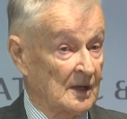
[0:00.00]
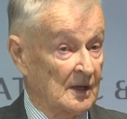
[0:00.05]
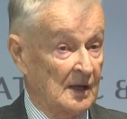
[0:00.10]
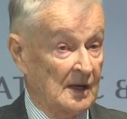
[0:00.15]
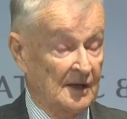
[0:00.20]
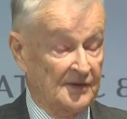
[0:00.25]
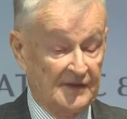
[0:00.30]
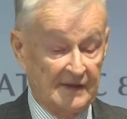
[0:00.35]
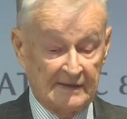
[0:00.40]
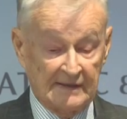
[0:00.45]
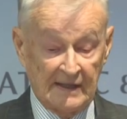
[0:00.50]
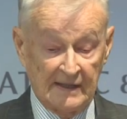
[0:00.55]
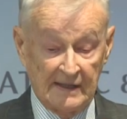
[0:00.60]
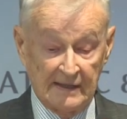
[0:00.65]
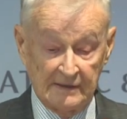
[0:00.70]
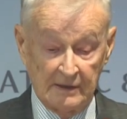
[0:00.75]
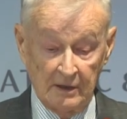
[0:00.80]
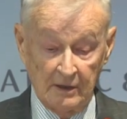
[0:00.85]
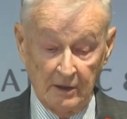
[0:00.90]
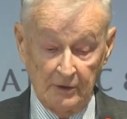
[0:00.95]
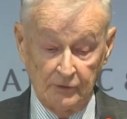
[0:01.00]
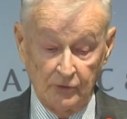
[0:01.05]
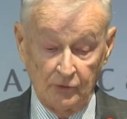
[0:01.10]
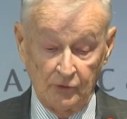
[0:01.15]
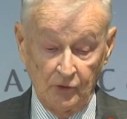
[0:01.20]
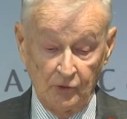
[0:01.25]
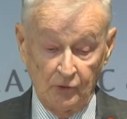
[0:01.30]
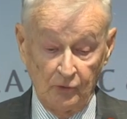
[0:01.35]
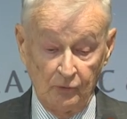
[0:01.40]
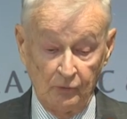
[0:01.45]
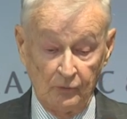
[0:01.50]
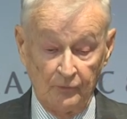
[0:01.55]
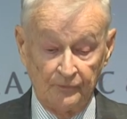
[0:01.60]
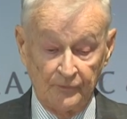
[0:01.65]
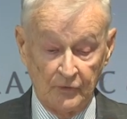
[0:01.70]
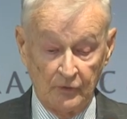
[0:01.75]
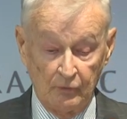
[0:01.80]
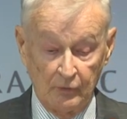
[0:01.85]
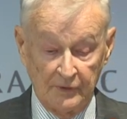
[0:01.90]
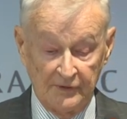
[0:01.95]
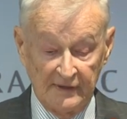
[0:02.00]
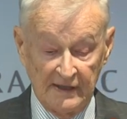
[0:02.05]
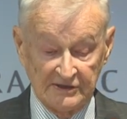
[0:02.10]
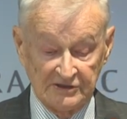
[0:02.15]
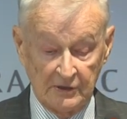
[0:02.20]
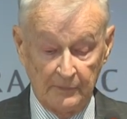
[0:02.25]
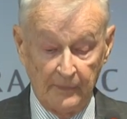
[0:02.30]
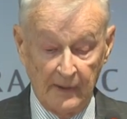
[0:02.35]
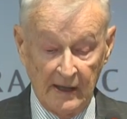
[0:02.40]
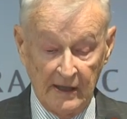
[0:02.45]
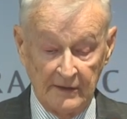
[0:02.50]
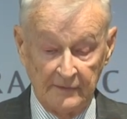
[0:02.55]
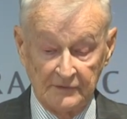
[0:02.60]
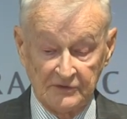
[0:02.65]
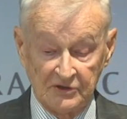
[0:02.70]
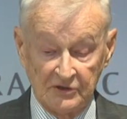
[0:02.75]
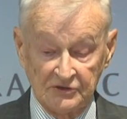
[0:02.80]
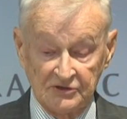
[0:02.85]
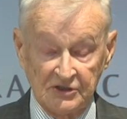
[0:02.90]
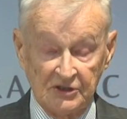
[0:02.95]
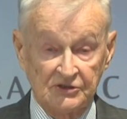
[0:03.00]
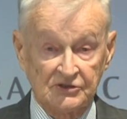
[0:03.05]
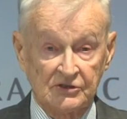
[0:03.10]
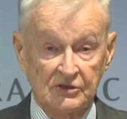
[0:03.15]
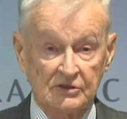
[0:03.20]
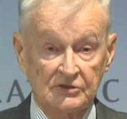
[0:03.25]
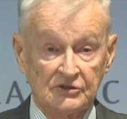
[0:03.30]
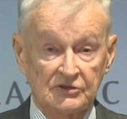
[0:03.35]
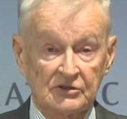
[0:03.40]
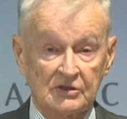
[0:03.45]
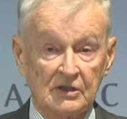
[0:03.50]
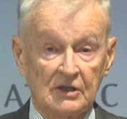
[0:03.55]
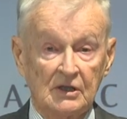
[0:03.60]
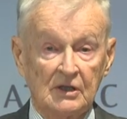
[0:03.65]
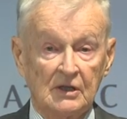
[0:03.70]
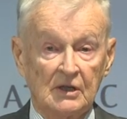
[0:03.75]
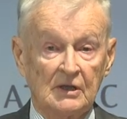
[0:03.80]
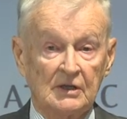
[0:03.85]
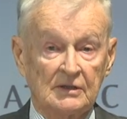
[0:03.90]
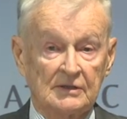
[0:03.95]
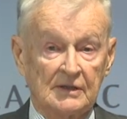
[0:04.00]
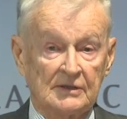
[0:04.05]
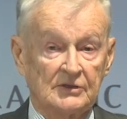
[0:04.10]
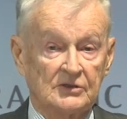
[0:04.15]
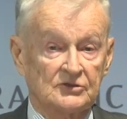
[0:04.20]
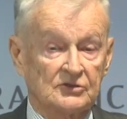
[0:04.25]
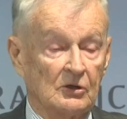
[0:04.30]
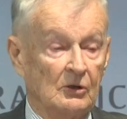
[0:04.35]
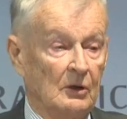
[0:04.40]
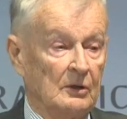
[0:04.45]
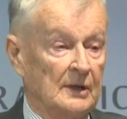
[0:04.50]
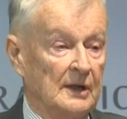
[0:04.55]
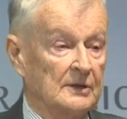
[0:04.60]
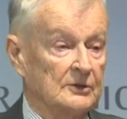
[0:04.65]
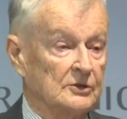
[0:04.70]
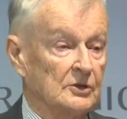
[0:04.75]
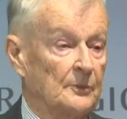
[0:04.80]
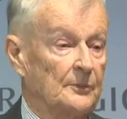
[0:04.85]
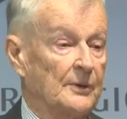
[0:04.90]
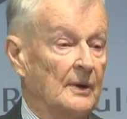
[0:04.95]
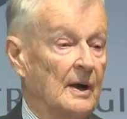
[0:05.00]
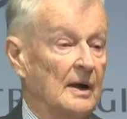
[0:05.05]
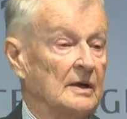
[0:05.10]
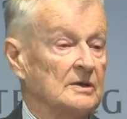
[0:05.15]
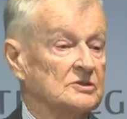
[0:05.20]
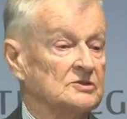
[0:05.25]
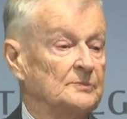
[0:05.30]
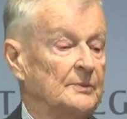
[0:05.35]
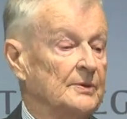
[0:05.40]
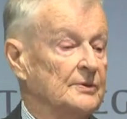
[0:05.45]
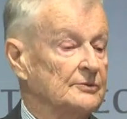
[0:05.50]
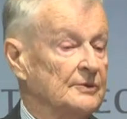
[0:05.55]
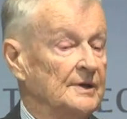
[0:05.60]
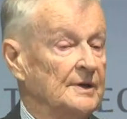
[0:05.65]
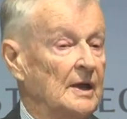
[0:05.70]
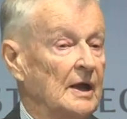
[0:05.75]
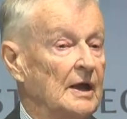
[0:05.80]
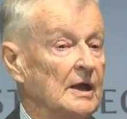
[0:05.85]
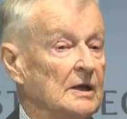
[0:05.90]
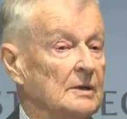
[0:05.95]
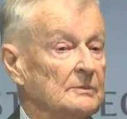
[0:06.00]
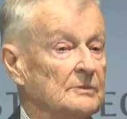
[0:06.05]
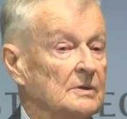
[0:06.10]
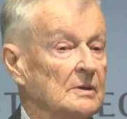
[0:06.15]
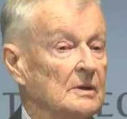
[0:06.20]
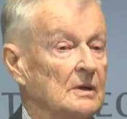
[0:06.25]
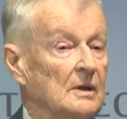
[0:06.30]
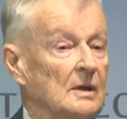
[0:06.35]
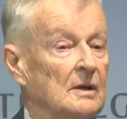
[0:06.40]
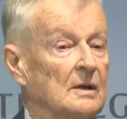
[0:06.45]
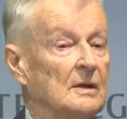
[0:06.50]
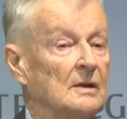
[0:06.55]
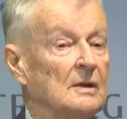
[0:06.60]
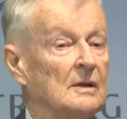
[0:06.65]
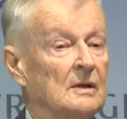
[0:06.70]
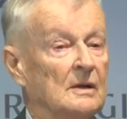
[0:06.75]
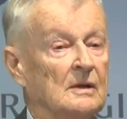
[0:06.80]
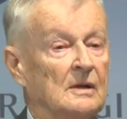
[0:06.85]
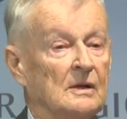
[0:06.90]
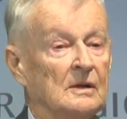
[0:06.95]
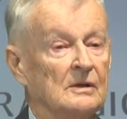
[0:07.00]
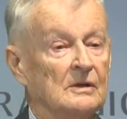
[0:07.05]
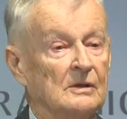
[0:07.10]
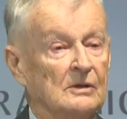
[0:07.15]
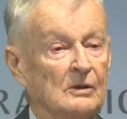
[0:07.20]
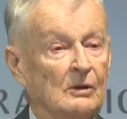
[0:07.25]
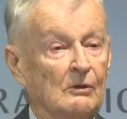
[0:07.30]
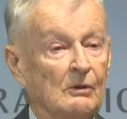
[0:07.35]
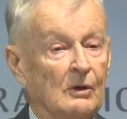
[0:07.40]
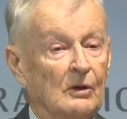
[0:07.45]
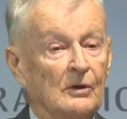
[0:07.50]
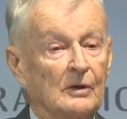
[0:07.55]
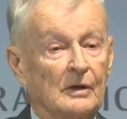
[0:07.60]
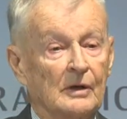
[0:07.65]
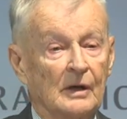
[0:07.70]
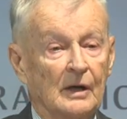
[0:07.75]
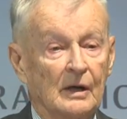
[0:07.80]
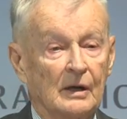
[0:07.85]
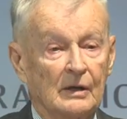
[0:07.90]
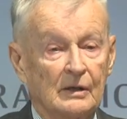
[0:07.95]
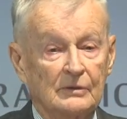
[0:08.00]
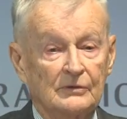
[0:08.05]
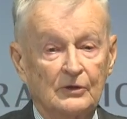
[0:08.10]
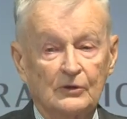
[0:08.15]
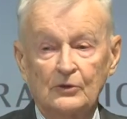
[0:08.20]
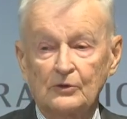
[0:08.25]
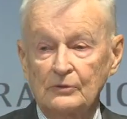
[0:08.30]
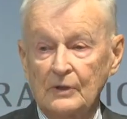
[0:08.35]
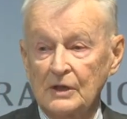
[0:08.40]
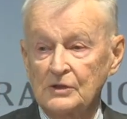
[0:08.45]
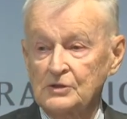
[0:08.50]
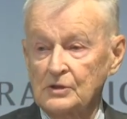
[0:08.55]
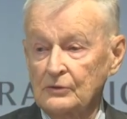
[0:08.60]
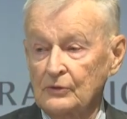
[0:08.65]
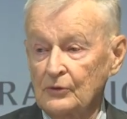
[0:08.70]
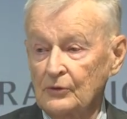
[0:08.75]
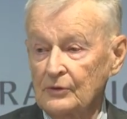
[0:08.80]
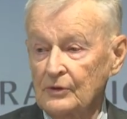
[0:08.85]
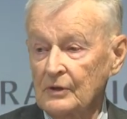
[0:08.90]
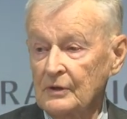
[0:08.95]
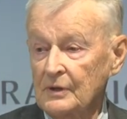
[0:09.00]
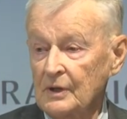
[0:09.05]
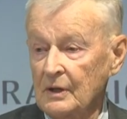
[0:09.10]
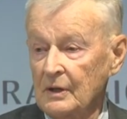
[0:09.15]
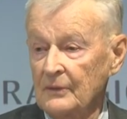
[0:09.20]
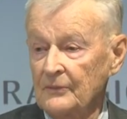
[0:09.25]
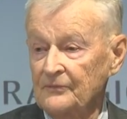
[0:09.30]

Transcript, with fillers: I think that had a lot to do with Nazarbayev's insistence that this whole enterprise be renamed no longer the Eurasian Union,